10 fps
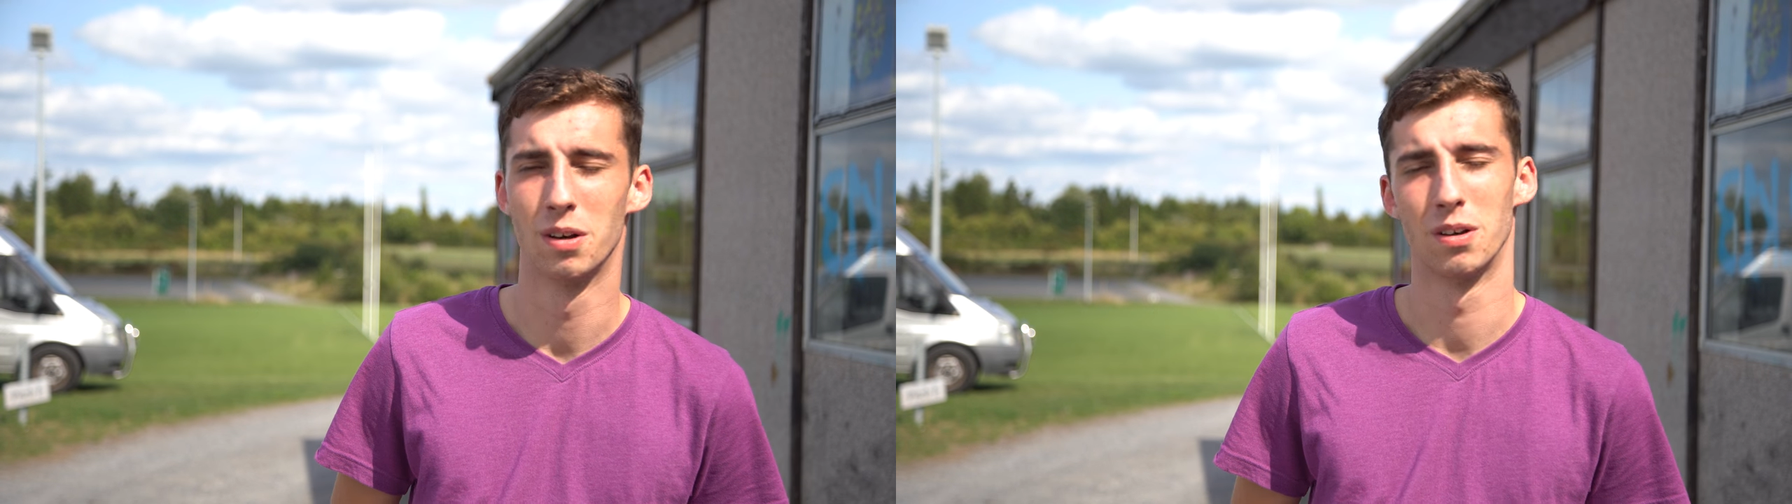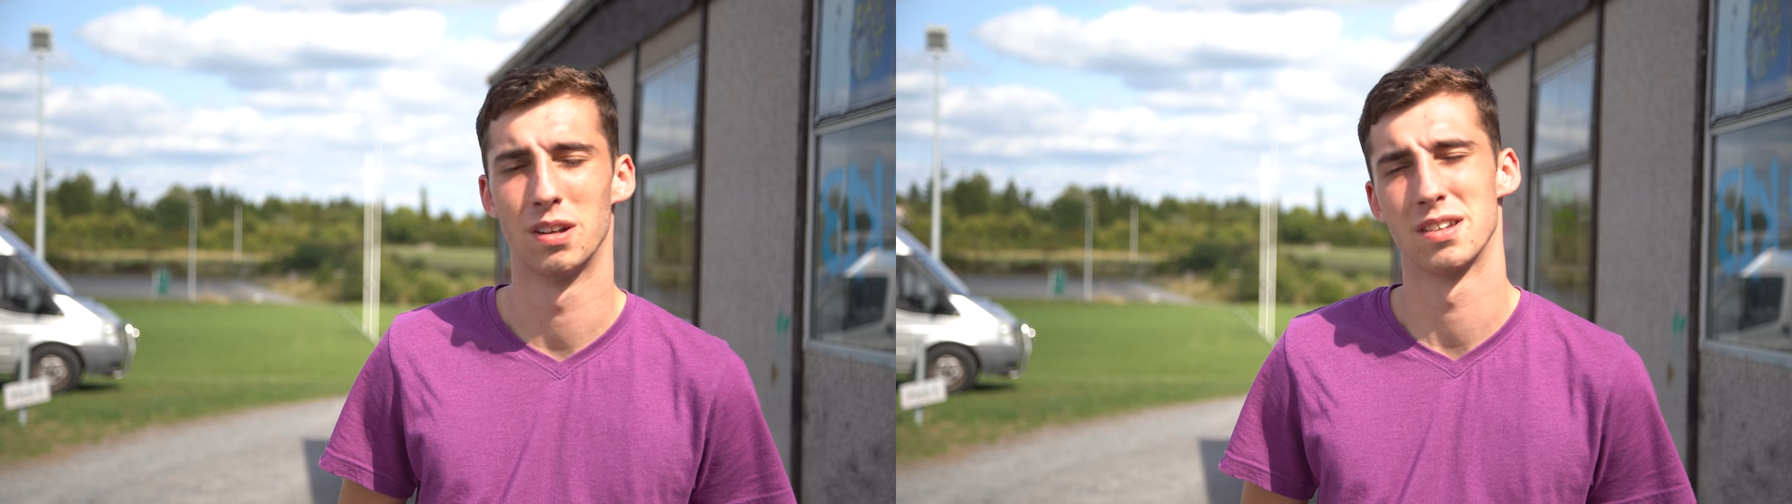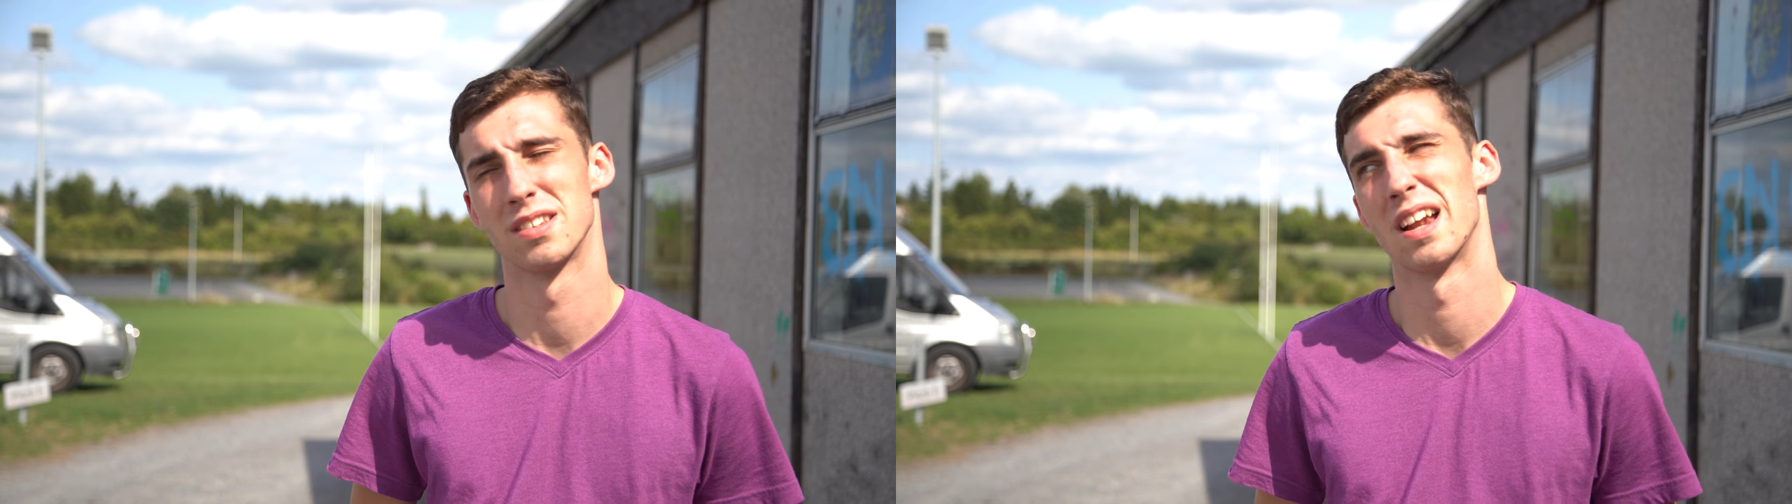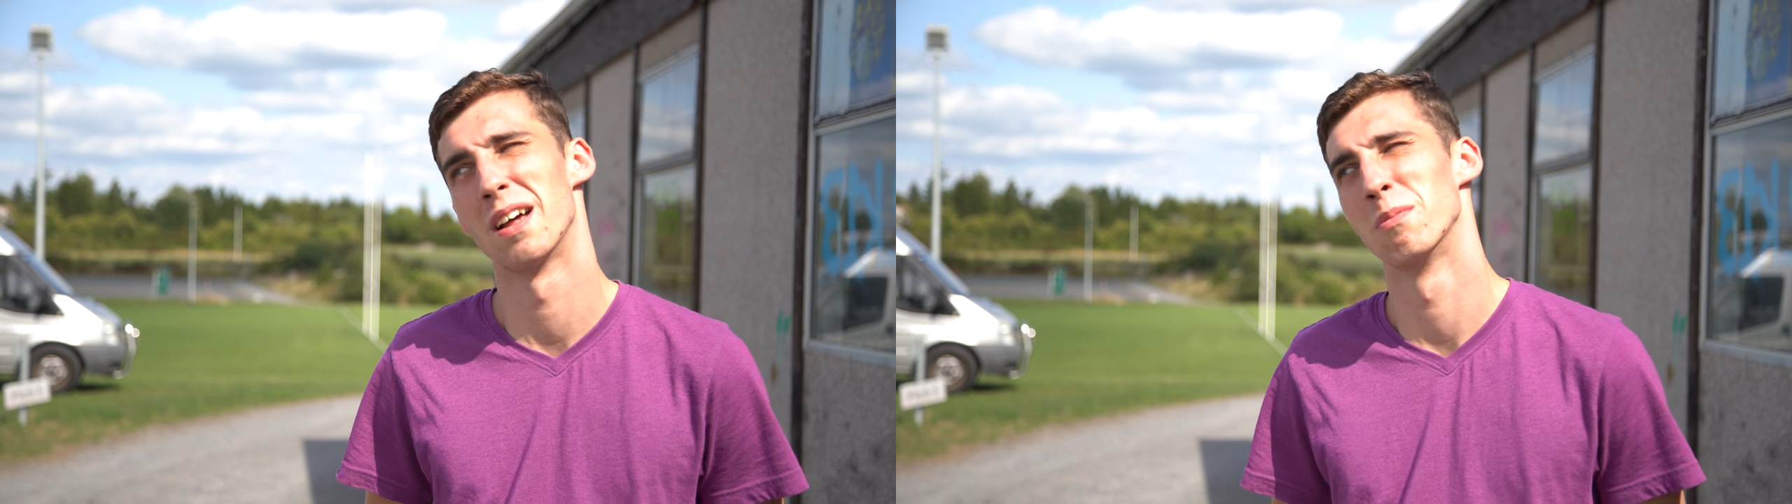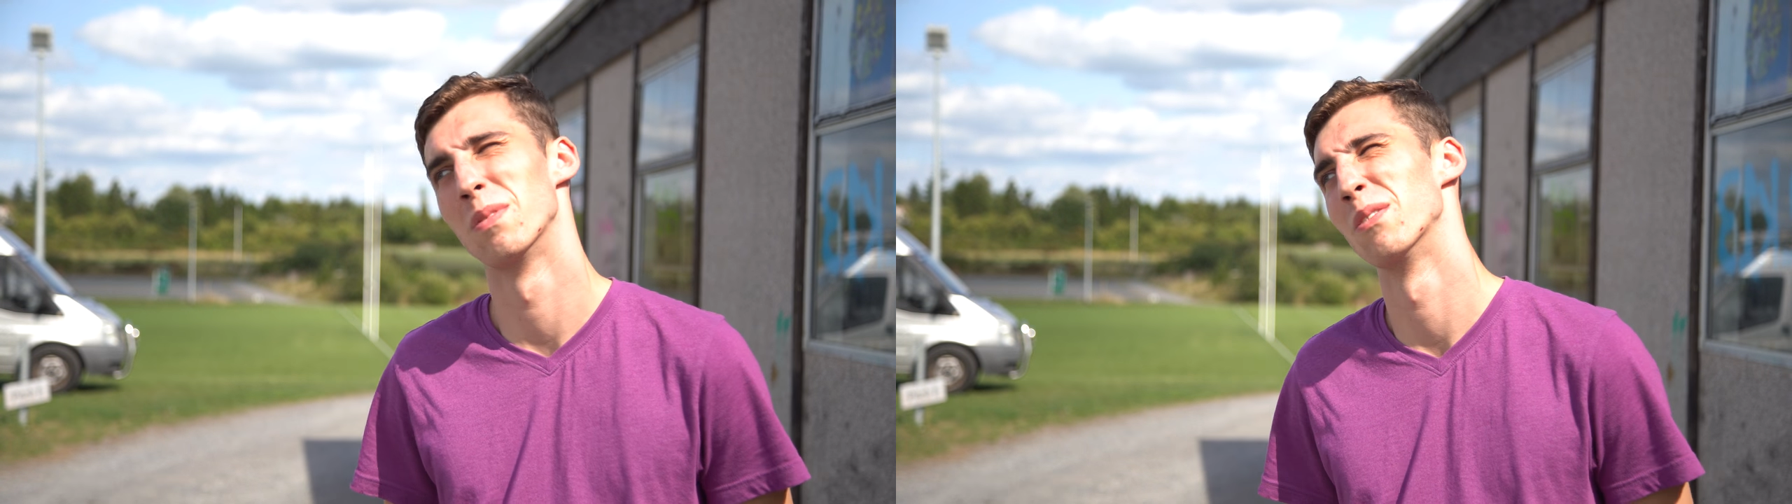unless it
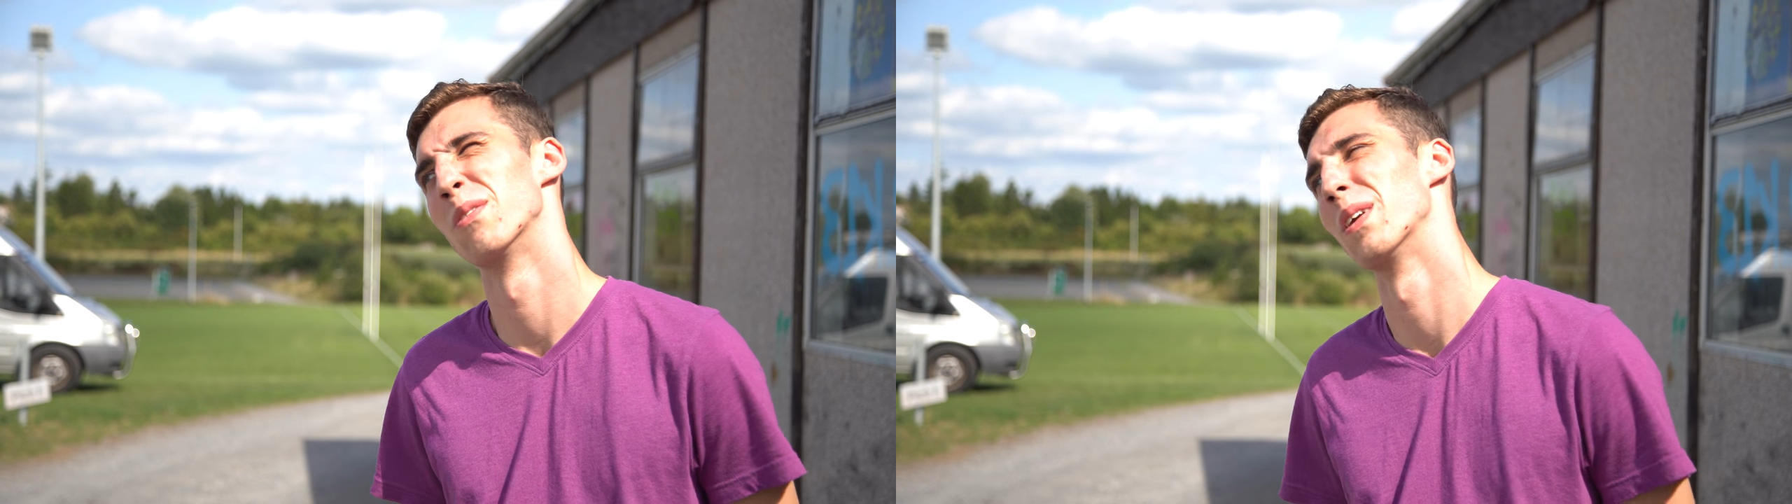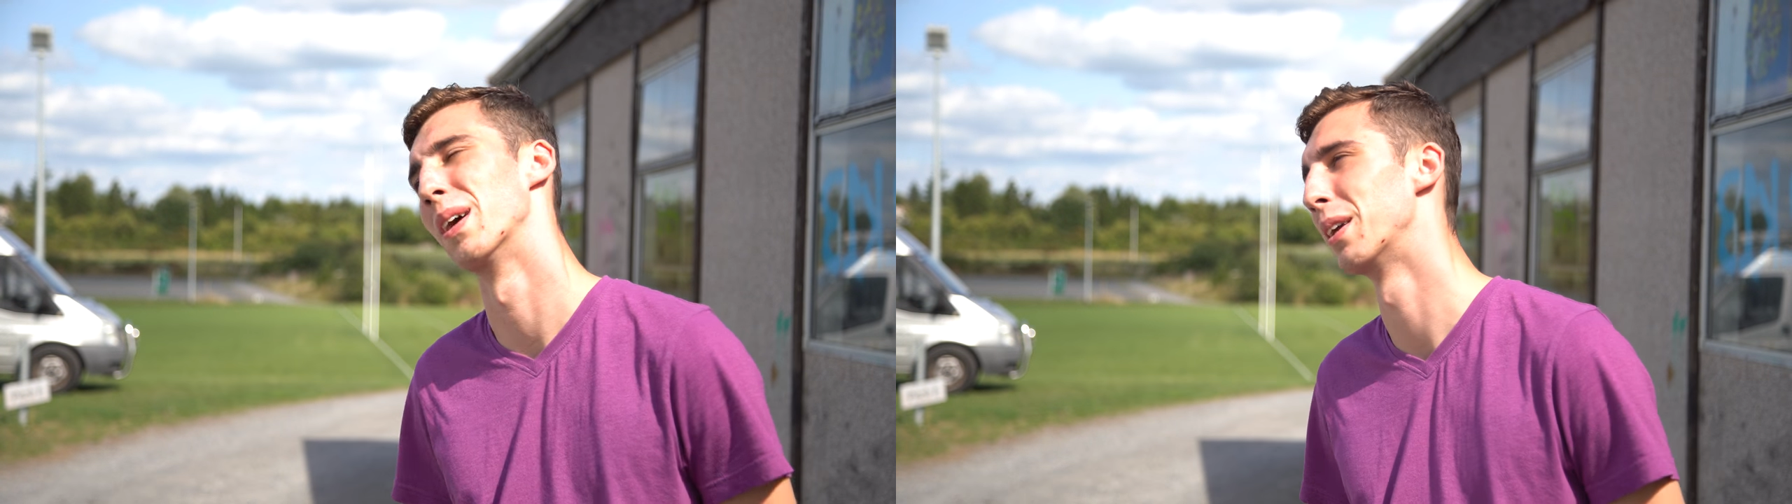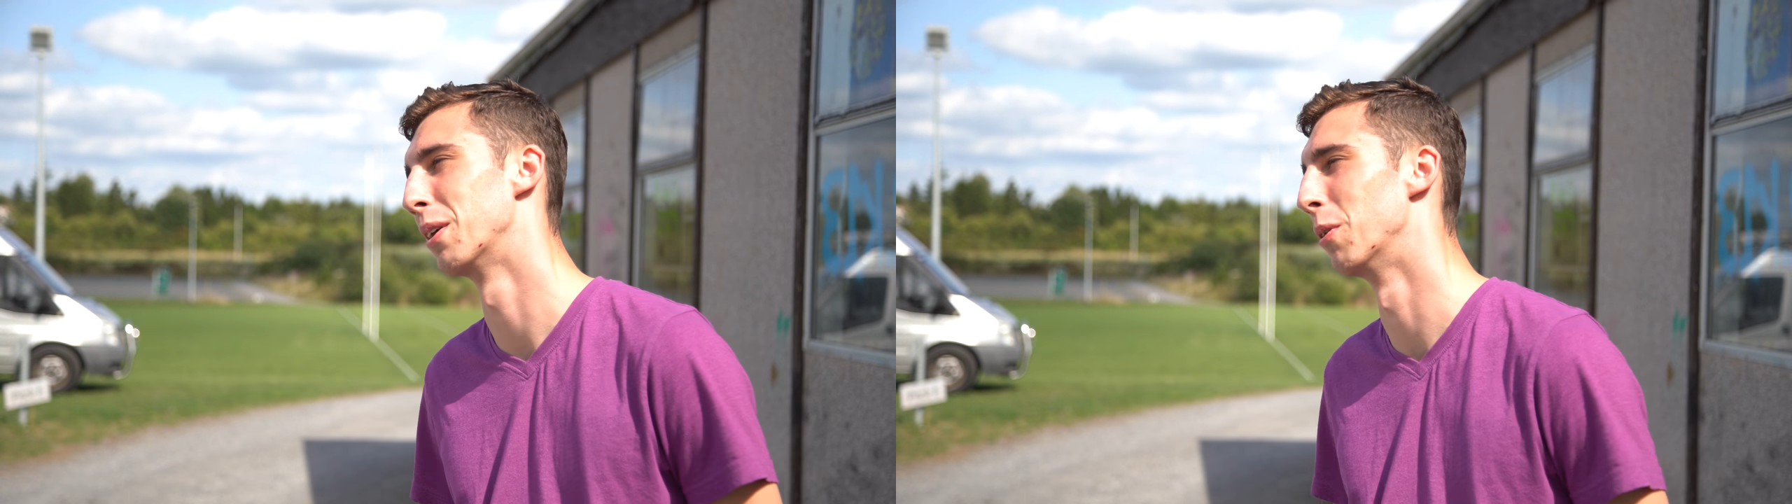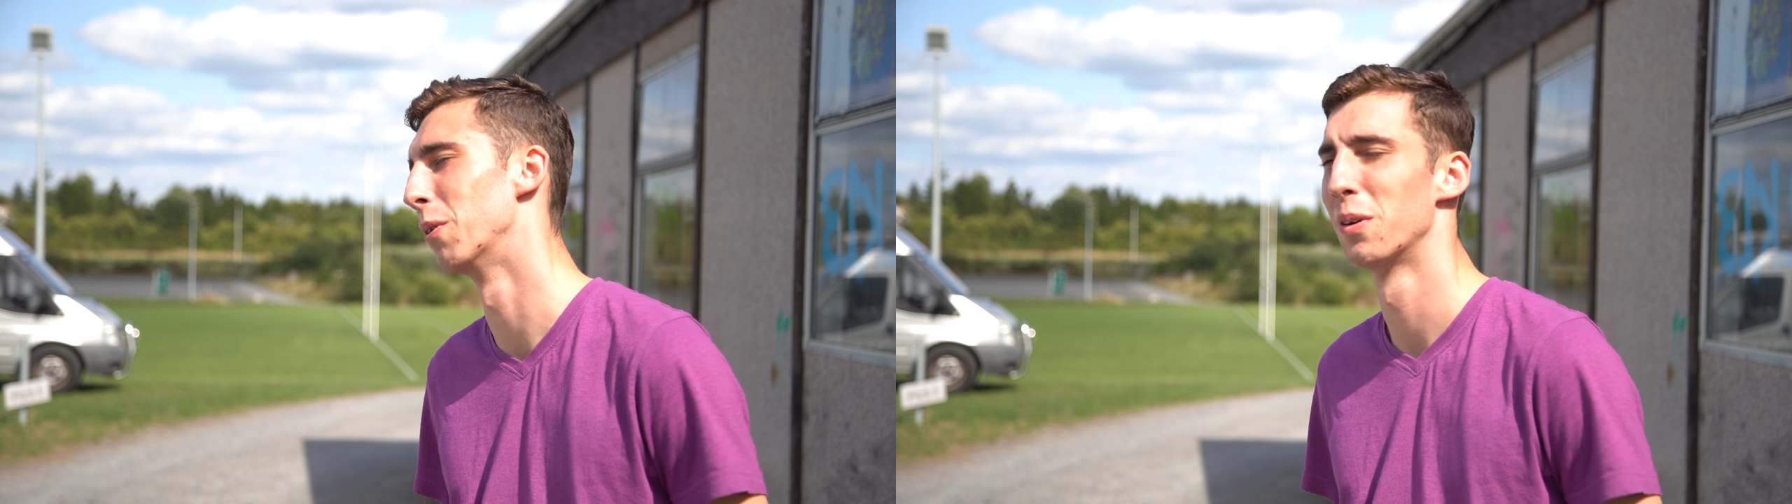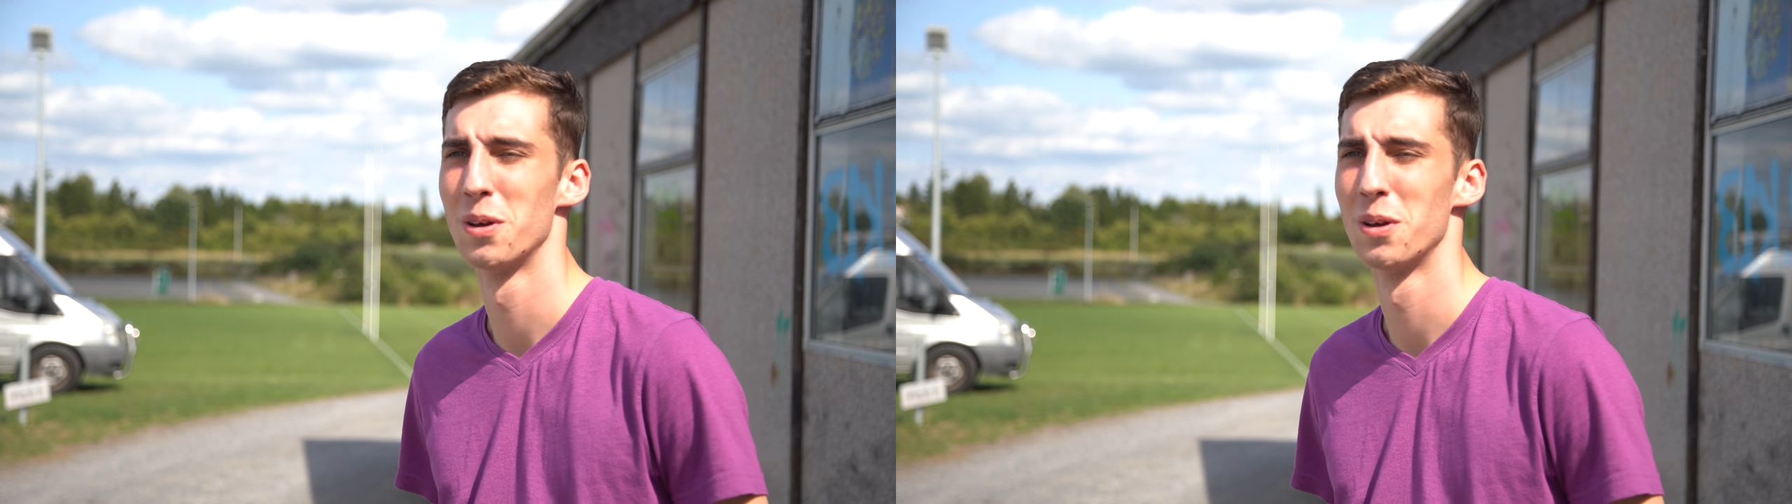hadn't been for, like, you know,